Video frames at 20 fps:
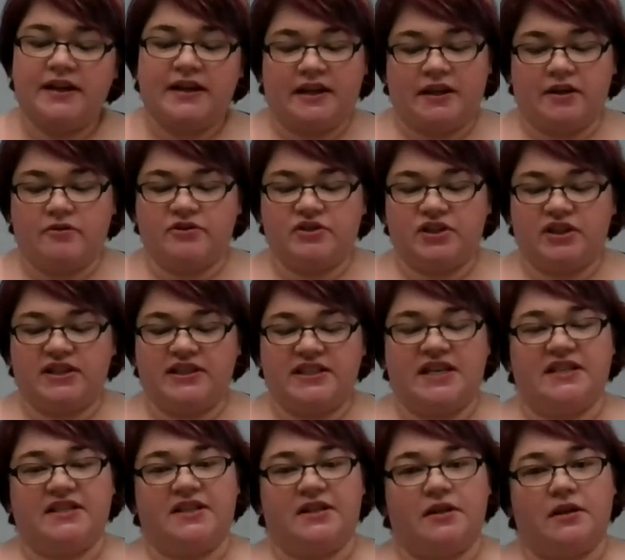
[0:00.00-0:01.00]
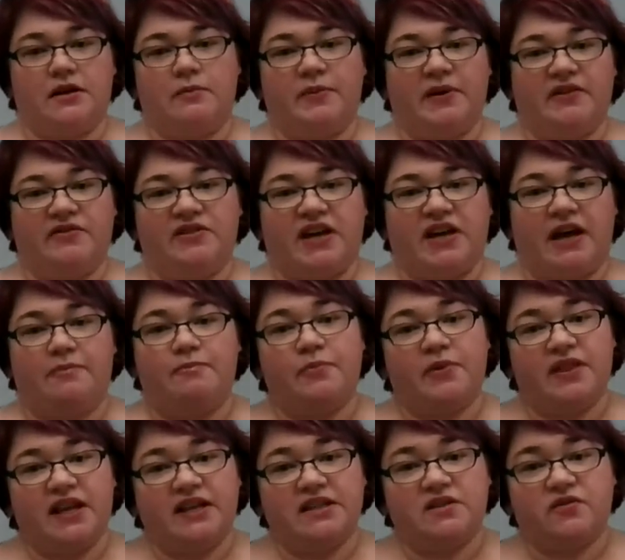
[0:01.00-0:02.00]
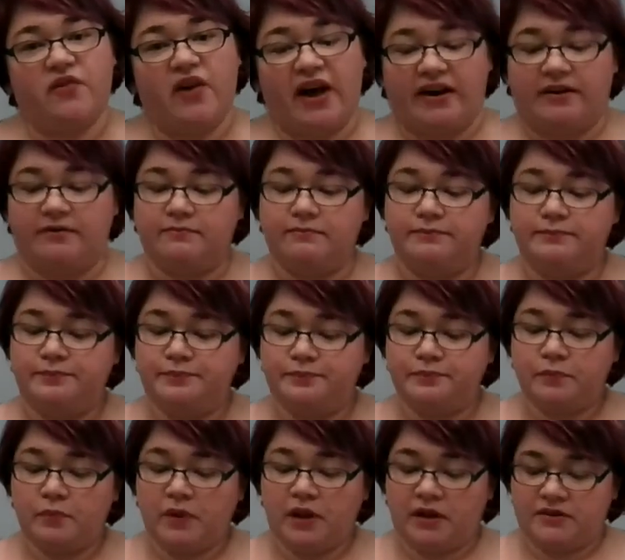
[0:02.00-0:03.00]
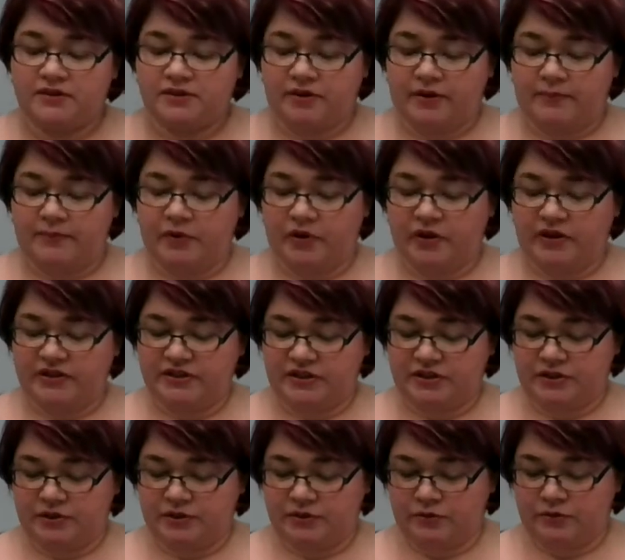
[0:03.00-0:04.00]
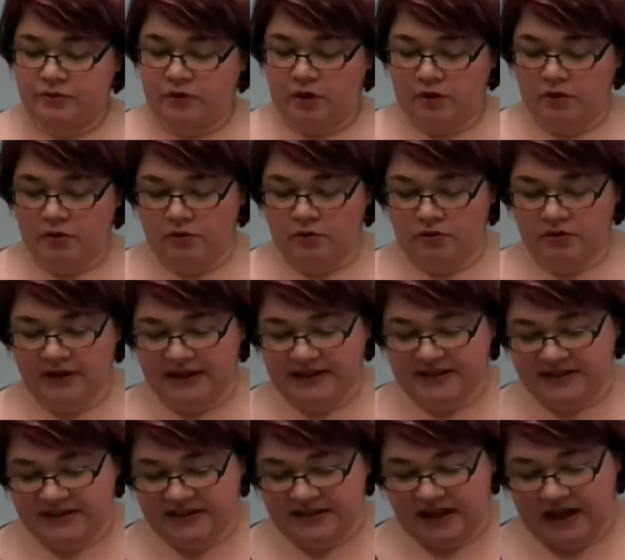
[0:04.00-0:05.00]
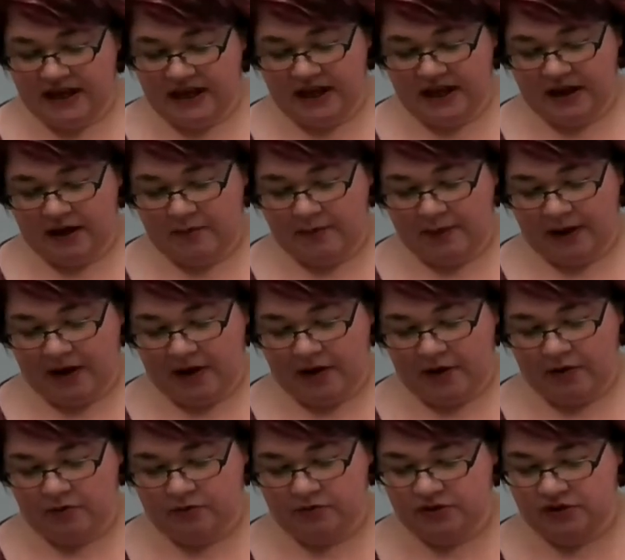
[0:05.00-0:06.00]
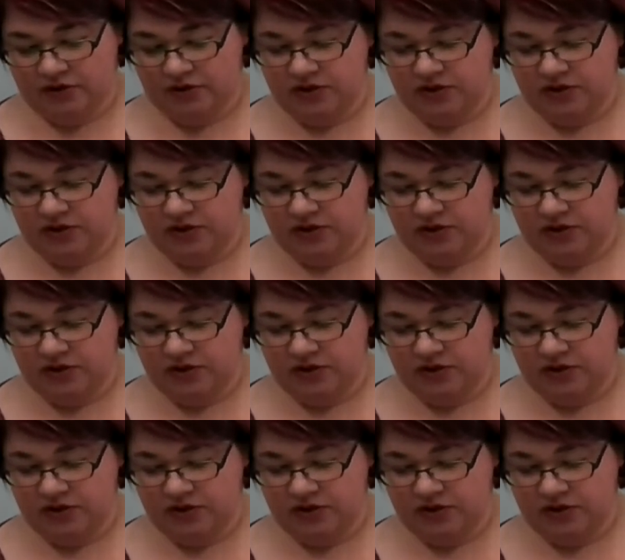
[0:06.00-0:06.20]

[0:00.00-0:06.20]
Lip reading: Usually takes a little bit of time, but that's fine. So I'm going to do, let's say about